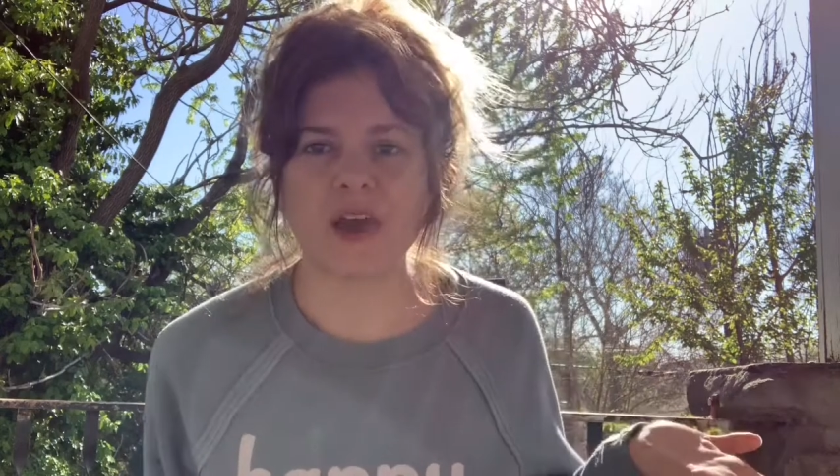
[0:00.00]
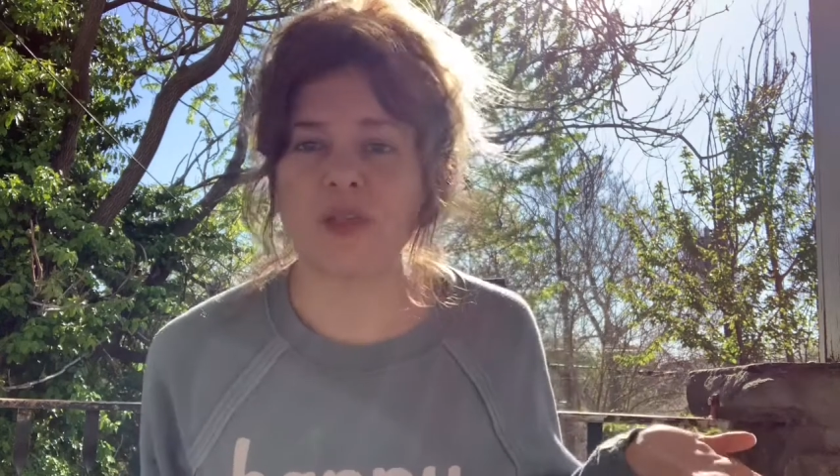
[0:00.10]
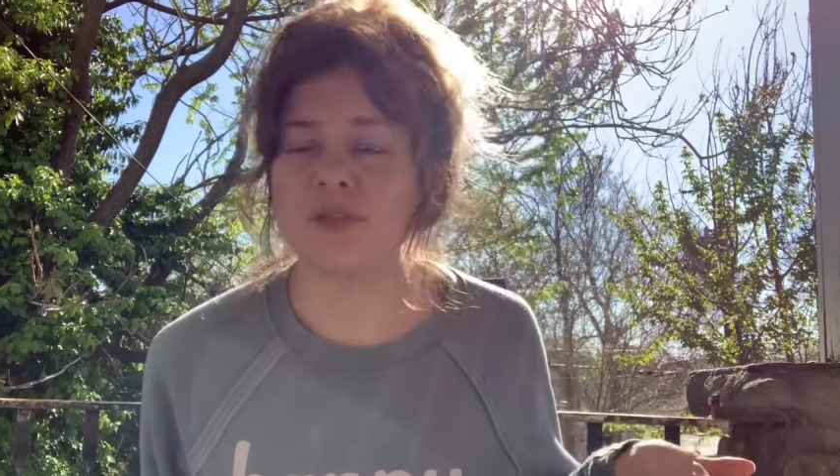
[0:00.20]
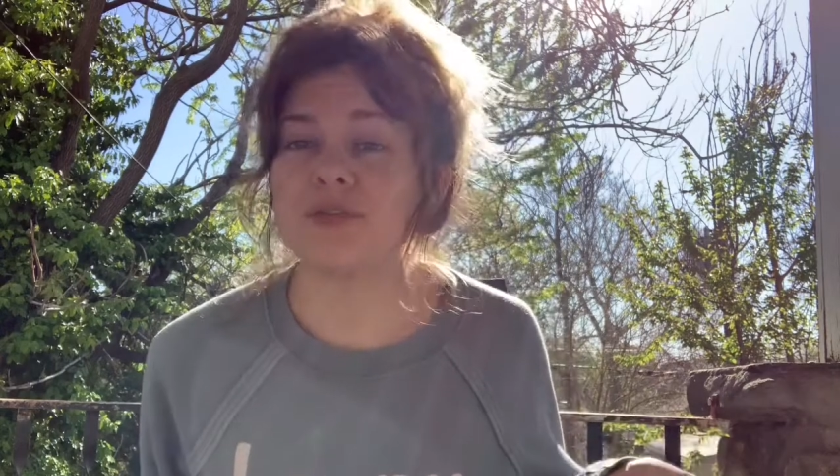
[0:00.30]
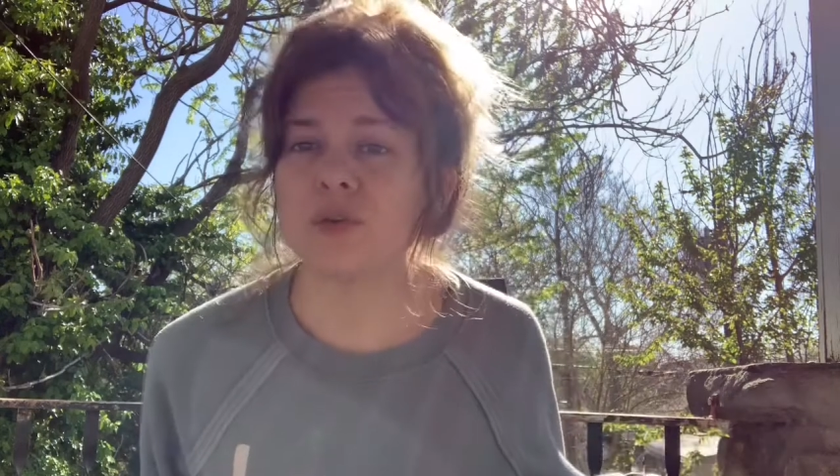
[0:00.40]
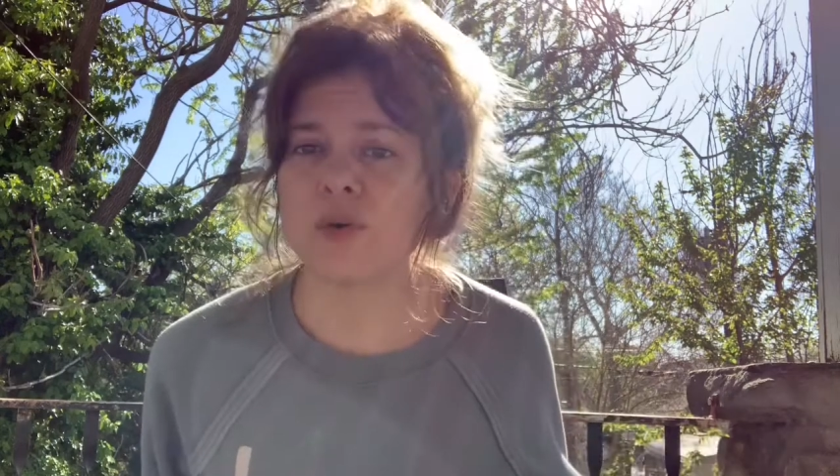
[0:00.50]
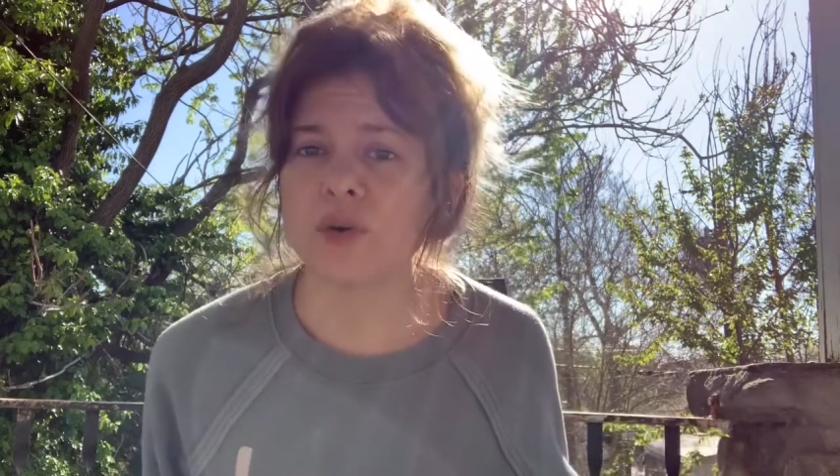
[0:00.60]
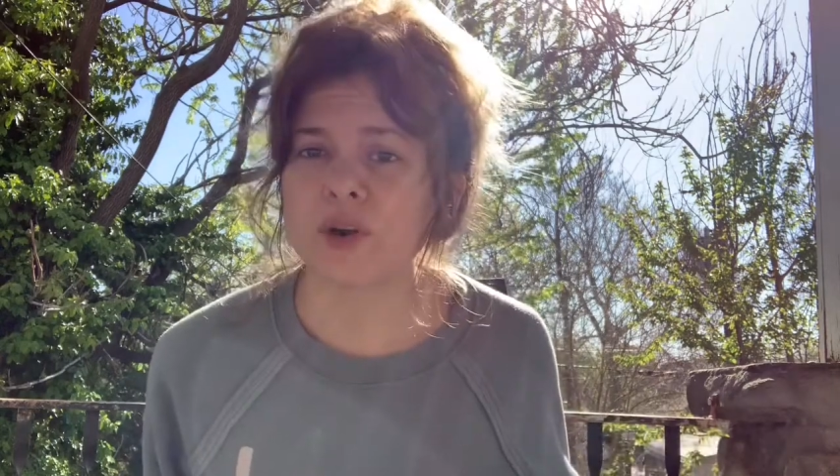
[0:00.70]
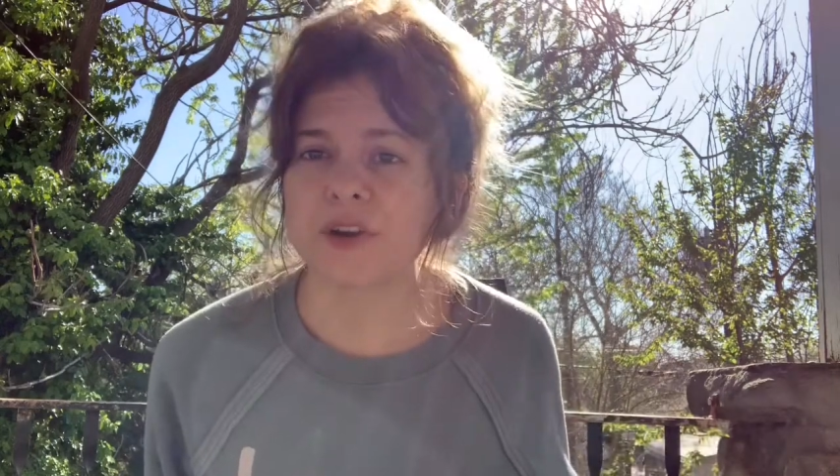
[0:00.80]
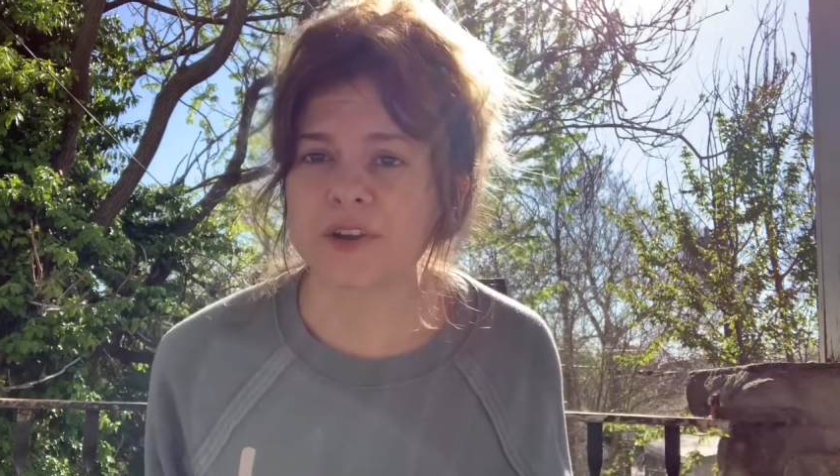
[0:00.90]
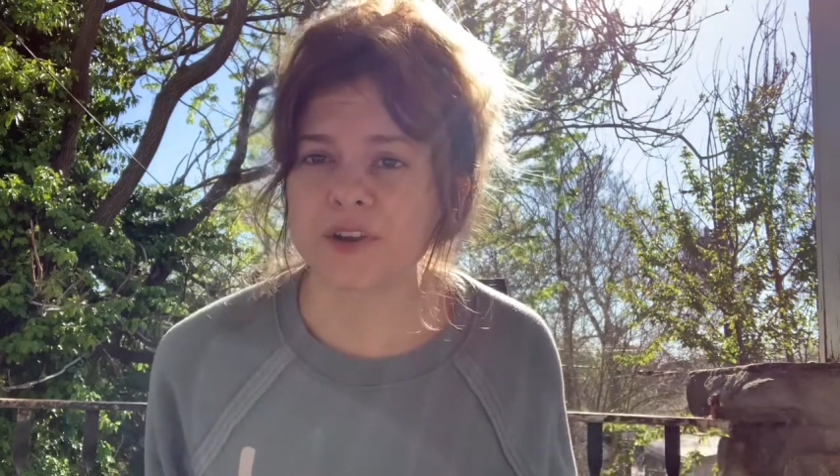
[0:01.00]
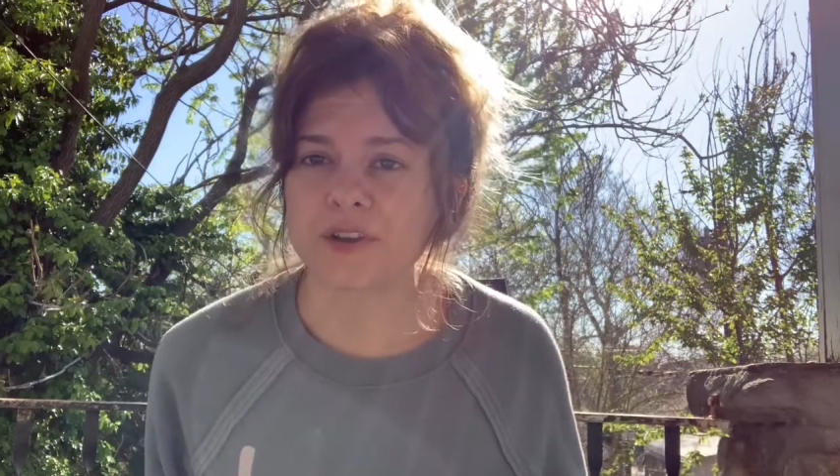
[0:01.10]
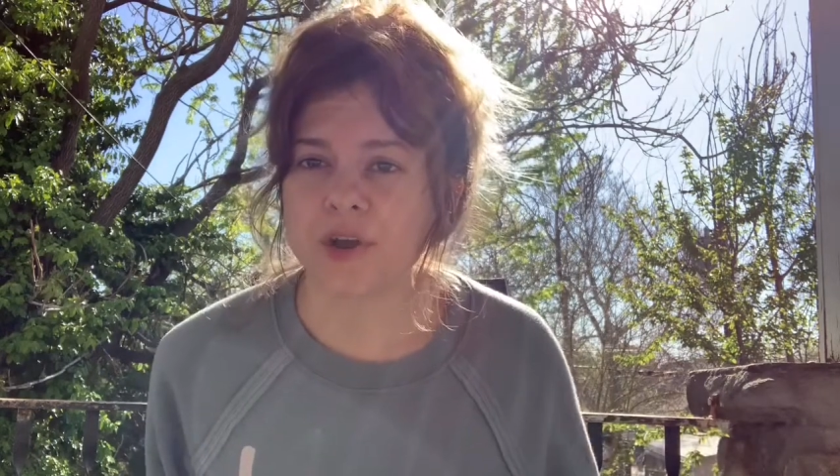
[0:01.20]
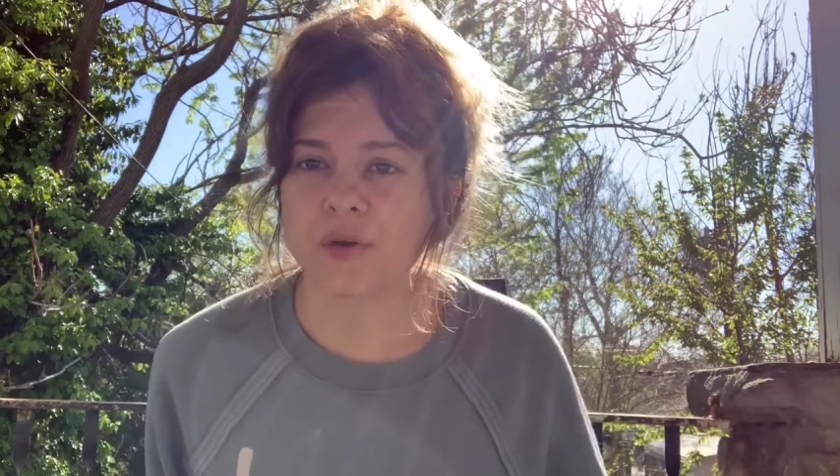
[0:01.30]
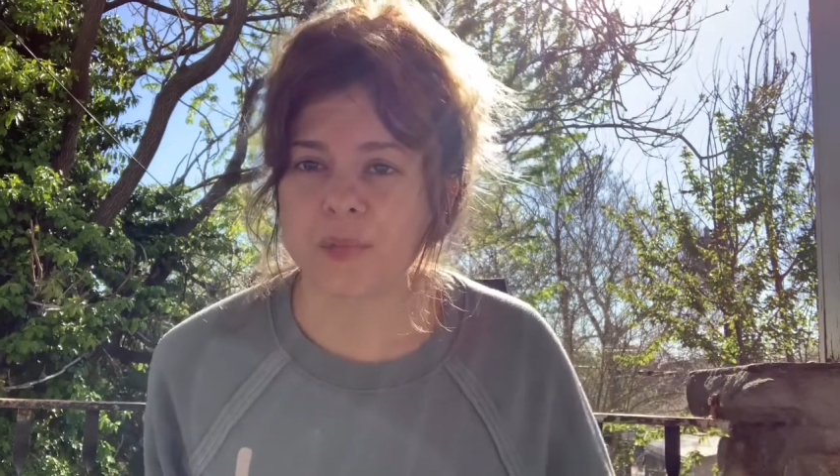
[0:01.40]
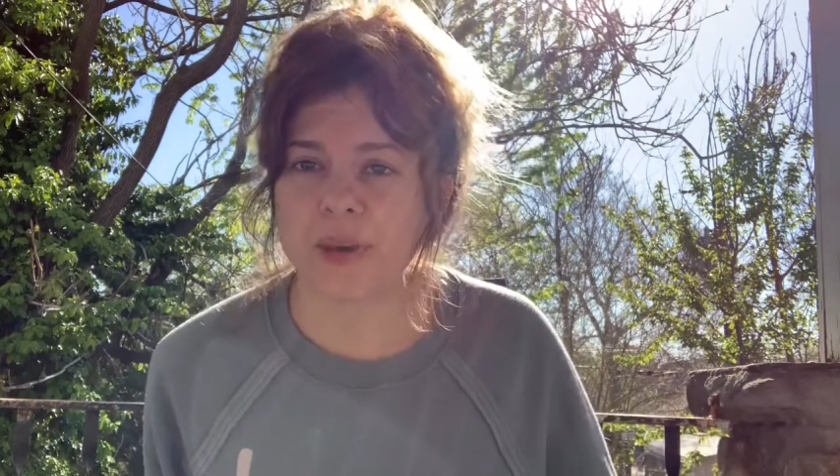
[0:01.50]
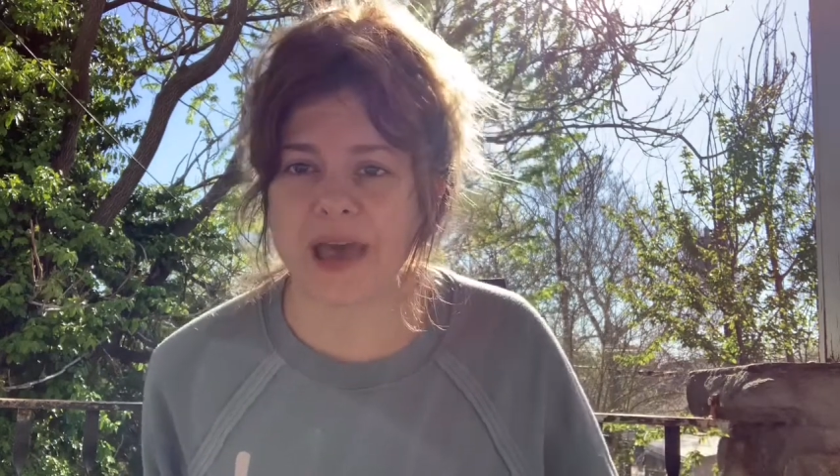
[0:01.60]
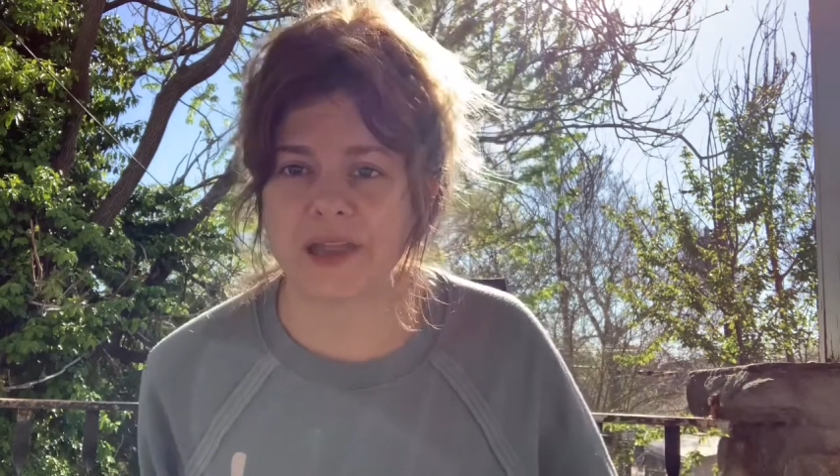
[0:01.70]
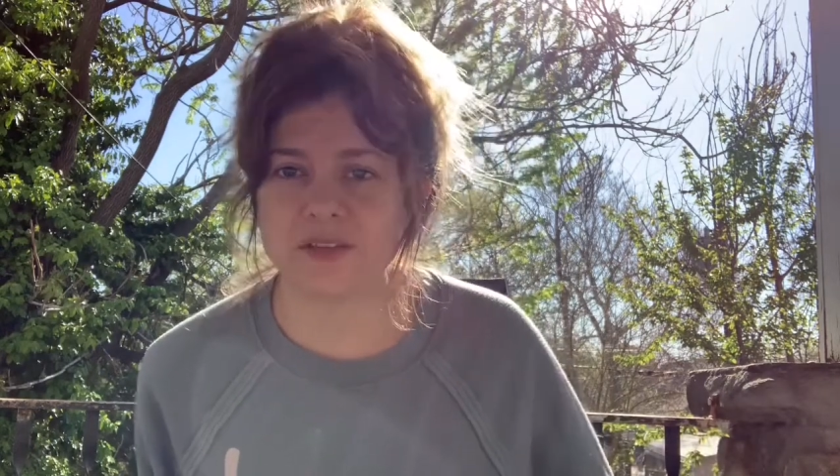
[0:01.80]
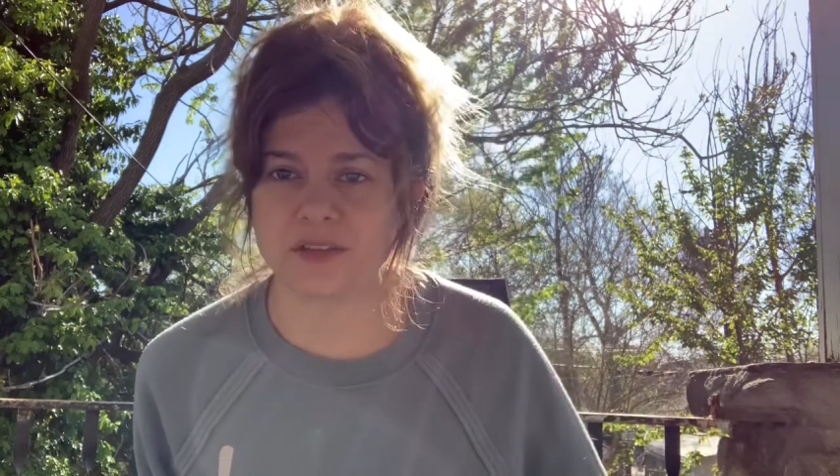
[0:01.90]
on the floor or on your yoga
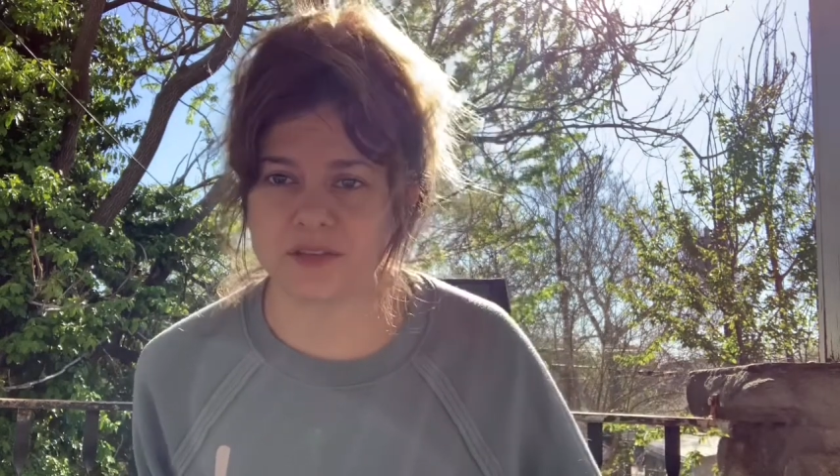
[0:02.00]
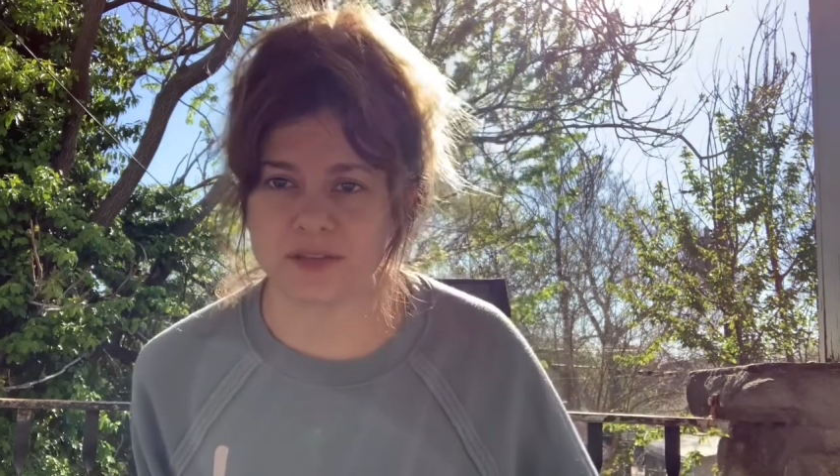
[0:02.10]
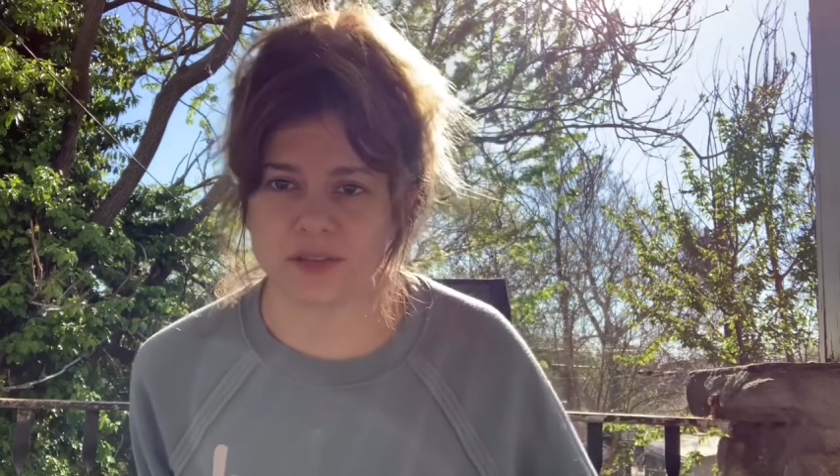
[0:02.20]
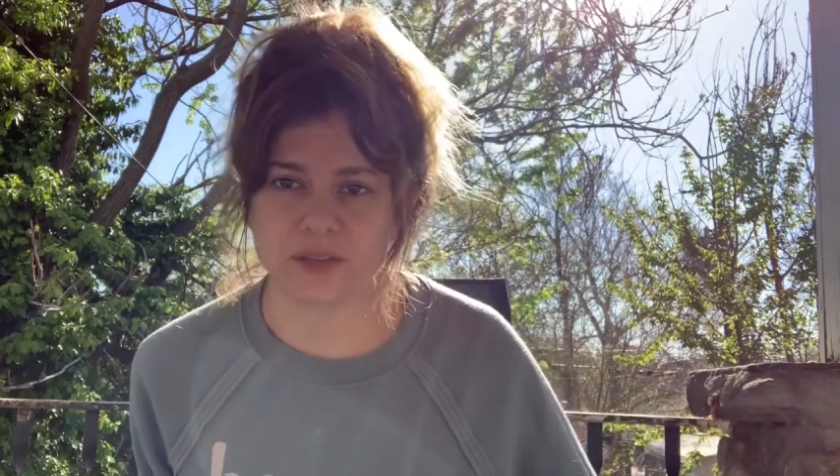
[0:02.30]
mats